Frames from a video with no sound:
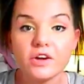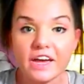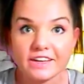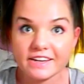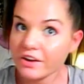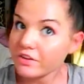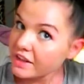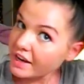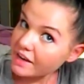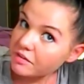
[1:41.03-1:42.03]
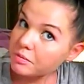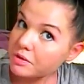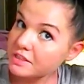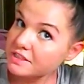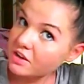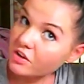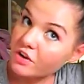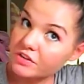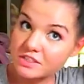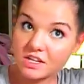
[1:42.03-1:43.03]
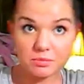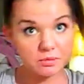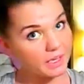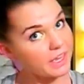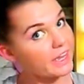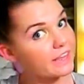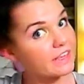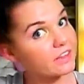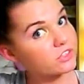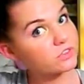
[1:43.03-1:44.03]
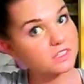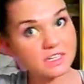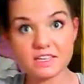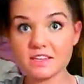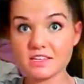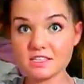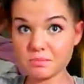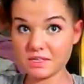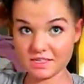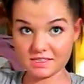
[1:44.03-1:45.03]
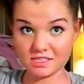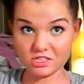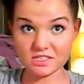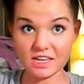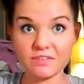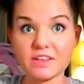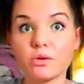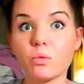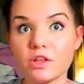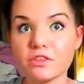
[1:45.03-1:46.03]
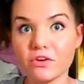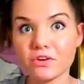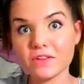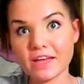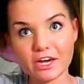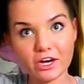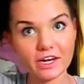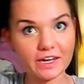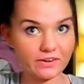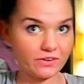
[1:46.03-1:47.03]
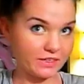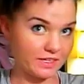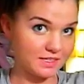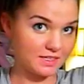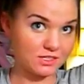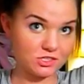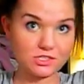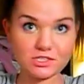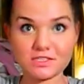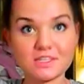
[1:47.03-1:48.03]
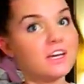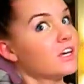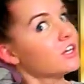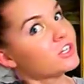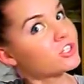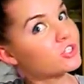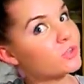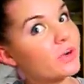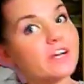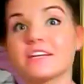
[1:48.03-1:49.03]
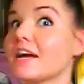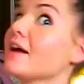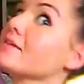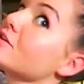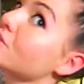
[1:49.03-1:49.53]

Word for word: Okay, now that I have a ponytail on the top of my head that looks ridiculous because I just have like one long layer and all this is just short, yeah, it